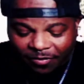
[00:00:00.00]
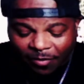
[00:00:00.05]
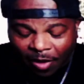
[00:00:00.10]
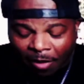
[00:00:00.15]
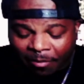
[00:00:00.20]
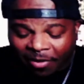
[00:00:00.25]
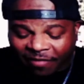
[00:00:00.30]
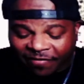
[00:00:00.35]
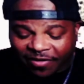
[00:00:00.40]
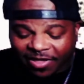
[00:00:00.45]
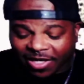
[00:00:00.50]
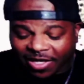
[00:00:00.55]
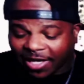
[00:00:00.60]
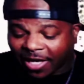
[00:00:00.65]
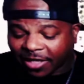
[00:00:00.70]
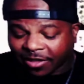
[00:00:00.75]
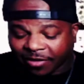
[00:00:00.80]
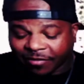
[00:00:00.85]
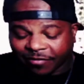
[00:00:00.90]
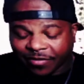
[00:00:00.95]
But for the
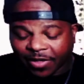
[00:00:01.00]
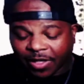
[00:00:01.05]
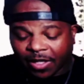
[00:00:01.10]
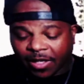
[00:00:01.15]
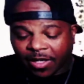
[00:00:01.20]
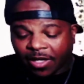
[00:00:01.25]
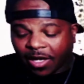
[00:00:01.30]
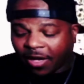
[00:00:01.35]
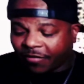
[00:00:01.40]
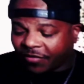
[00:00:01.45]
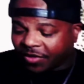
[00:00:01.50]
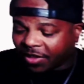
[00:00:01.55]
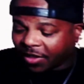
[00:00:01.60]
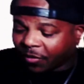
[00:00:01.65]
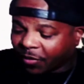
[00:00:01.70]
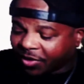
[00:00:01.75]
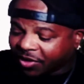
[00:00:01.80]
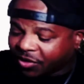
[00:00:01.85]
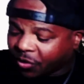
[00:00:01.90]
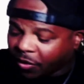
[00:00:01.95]
collective, if you're dealing
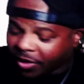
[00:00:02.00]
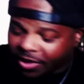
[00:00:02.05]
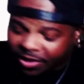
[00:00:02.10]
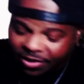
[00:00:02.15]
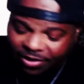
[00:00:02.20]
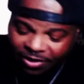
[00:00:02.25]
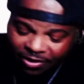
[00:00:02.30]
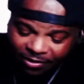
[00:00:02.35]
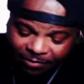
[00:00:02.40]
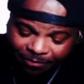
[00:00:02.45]
with a Taurus,